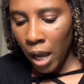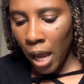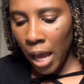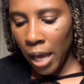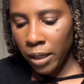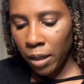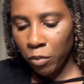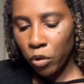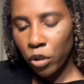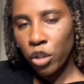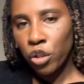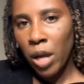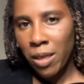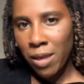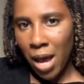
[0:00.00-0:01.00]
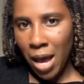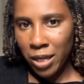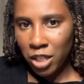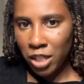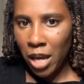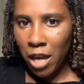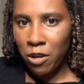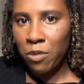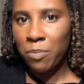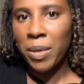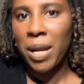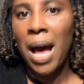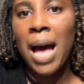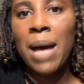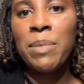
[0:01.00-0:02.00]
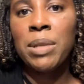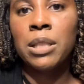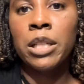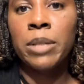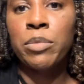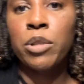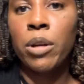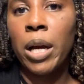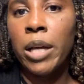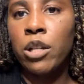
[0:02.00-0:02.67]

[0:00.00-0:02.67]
And I'm gonna try the eyeshadow, but I'm a lip girl. I